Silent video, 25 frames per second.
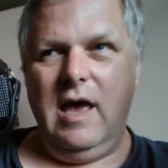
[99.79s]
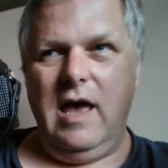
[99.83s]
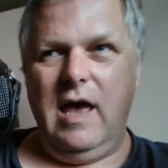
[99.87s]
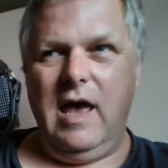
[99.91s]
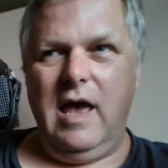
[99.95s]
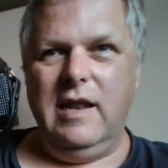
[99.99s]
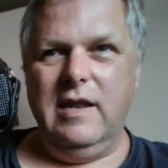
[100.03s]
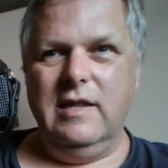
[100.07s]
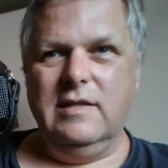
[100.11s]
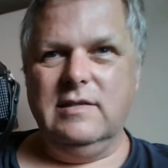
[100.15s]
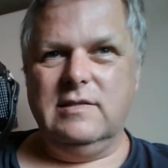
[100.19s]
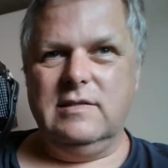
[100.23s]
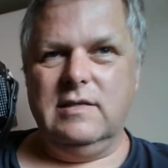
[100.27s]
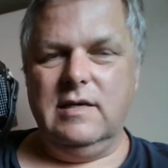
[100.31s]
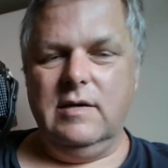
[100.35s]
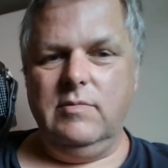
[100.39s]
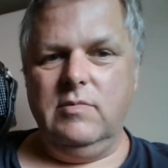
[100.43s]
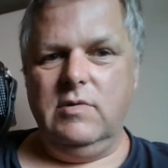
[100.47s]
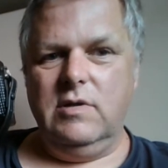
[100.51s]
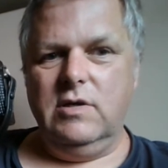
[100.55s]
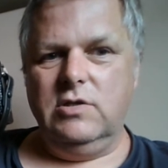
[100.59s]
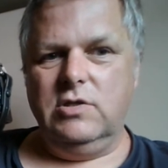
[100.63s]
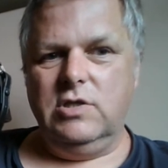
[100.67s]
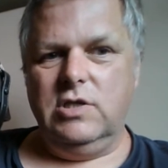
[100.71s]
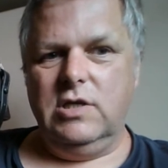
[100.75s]
And in some
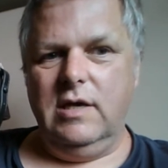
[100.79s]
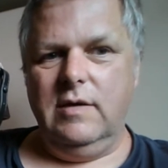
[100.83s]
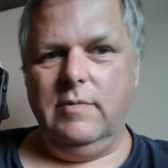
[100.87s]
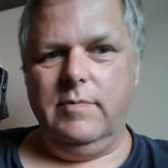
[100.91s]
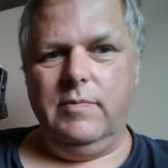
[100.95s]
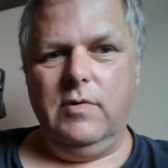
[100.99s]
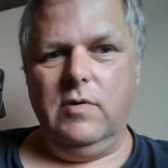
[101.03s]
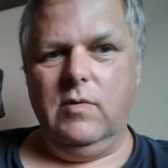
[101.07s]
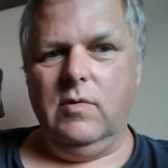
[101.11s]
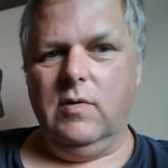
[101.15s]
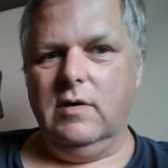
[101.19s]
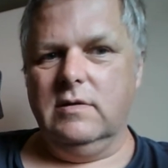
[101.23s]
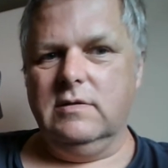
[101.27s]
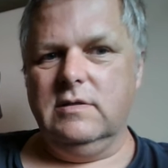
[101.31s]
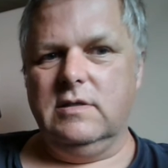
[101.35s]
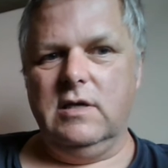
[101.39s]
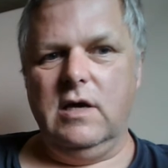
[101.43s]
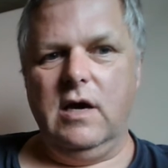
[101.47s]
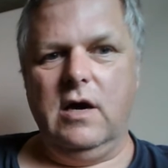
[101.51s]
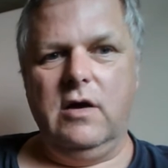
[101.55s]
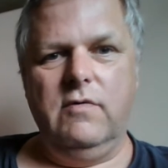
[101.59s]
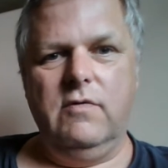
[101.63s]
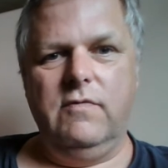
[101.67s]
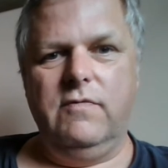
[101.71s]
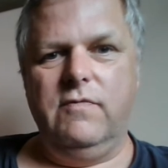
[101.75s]
of the cheaper ones, the
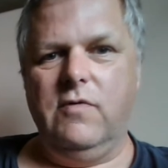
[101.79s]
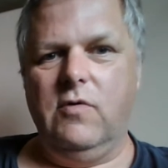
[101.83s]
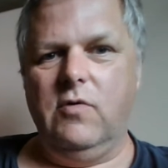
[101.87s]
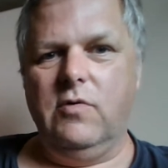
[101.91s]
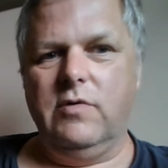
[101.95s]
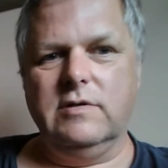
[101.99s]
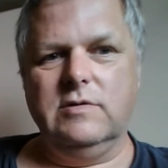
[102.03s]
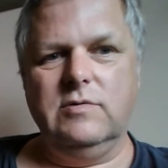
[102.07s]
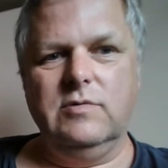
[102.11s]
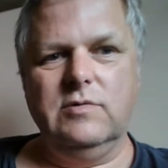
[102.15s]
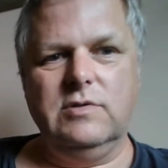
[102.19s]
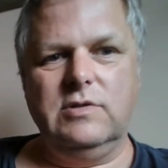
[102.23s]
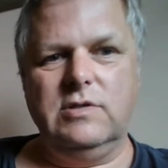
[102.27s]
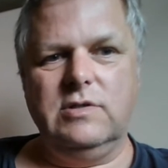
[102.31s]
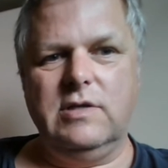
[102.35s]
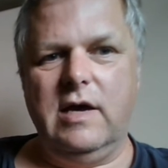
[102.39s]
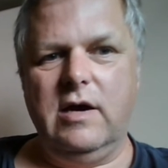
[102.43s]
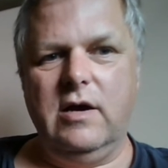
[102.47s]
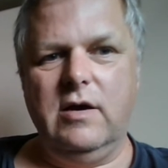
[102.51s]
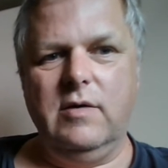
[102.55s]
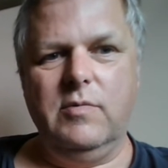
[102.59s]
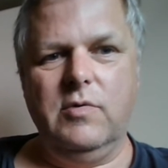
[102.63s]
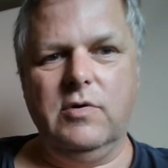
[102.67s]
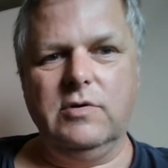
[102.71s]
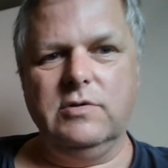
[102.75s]
autofocus was
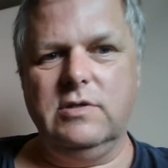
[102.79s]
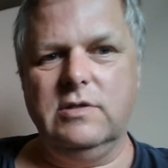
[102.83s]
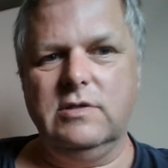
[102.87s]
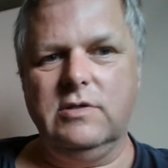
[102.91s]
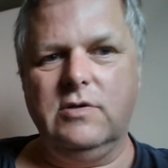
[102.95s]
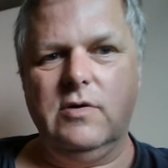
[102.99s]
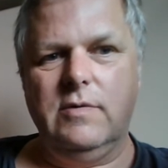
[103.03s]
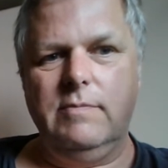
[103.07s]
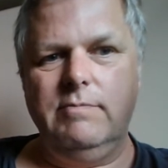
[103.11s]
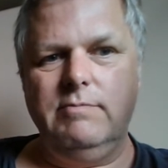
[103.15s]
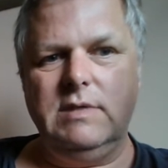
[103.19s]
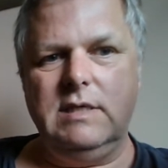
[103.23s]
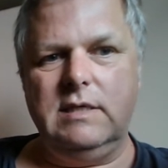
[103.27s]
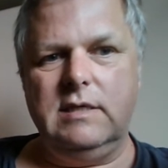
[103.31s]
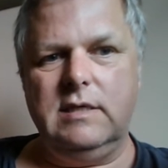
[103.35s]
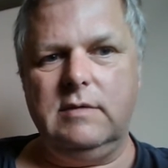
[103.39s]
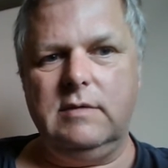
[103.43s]
terrible. It just going,